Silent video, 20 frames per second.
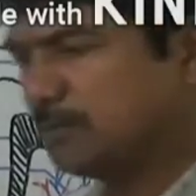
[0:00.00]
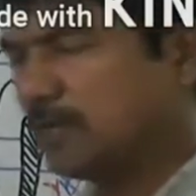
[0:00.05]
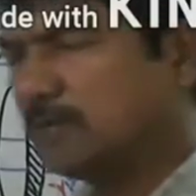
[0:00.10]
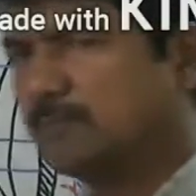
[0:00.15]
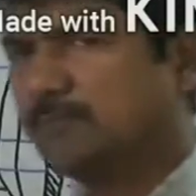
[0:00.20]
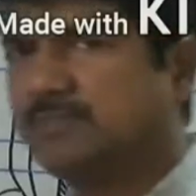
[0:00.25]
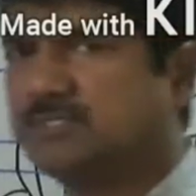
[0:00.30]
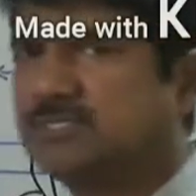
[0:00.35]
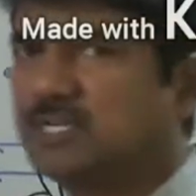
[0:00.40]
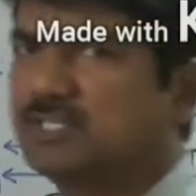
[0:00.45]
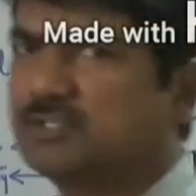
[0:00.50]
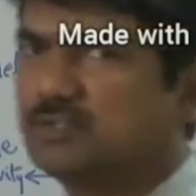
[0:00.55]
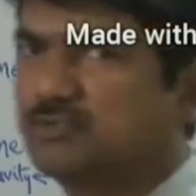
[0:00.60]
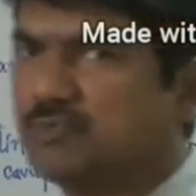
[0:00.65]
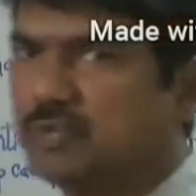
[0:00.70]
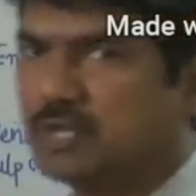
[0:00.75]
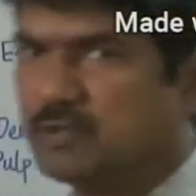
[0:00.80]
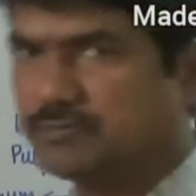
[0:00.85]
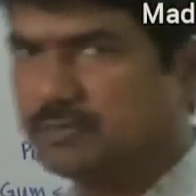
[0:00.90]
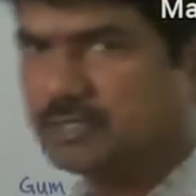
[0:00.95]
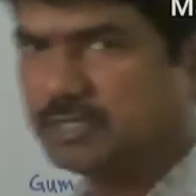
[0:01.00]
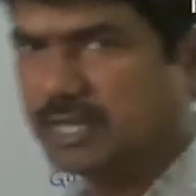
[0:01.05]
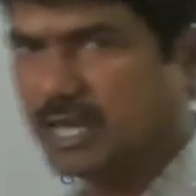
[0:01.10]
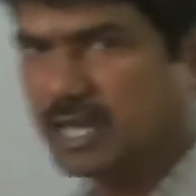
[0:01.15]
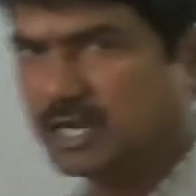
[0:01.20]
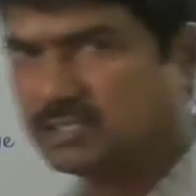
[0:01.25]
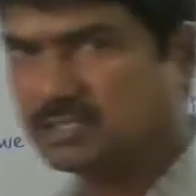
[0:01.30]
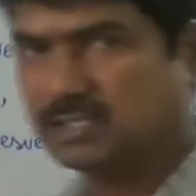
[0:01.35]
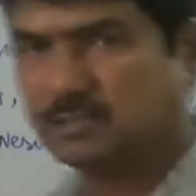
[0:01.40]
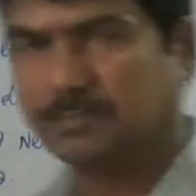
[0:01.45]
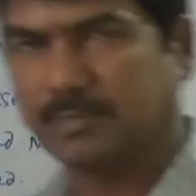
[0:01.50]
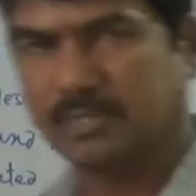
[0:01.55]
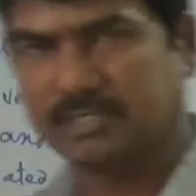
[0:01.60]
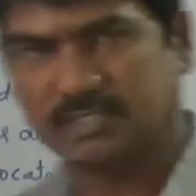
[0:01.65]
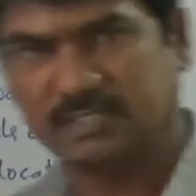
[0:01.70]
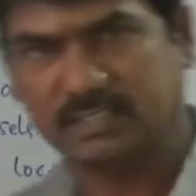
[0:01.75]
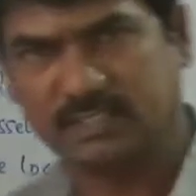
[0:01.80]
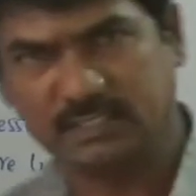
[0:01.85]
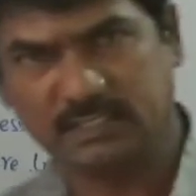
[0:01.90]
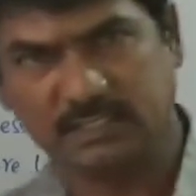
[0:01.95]
pulp is also one of the characters
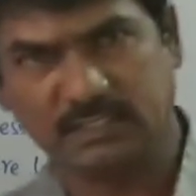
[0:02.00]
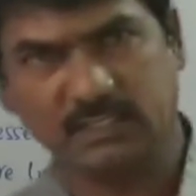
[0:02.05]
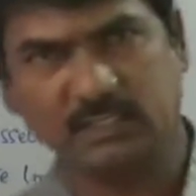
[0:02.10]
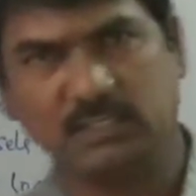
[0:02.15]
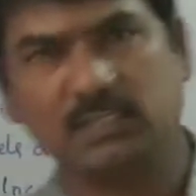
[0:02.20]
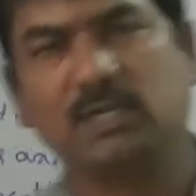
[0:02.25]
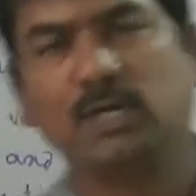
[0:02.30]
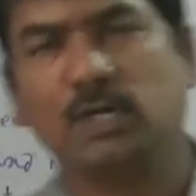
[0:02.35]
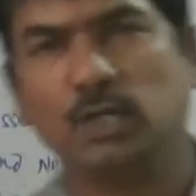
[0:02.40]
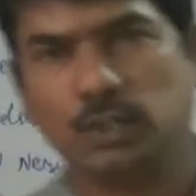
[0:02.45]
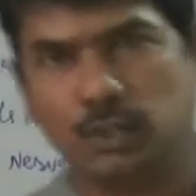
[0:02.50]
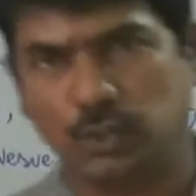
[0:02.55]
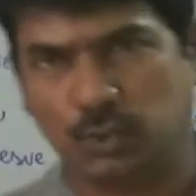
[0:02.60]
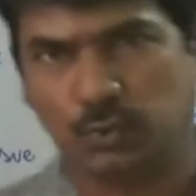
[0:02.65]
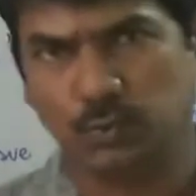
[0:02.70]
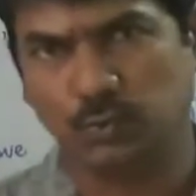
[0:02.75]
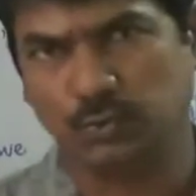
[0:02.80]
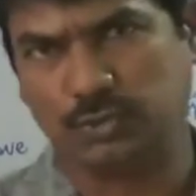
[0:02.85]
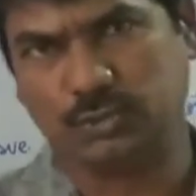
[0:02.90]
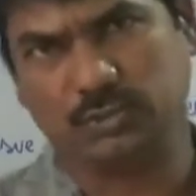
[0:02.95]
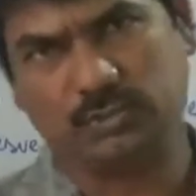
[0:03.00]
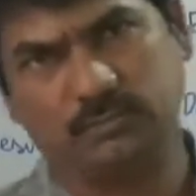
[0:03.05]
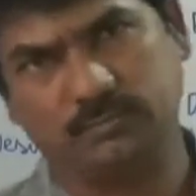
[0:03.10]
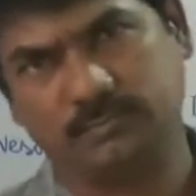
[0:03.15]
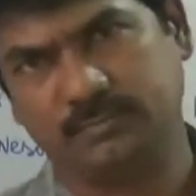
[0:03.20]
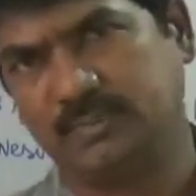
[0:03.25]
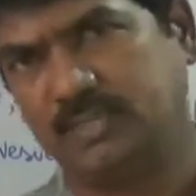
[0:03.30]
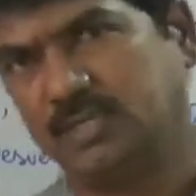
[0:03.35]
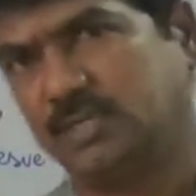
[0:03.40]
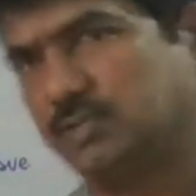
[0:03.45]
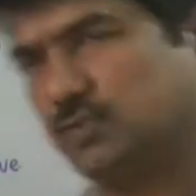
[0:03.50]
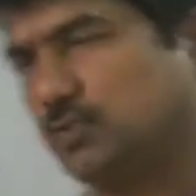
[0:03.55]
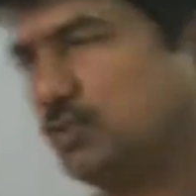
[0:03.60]
present in the tooth. So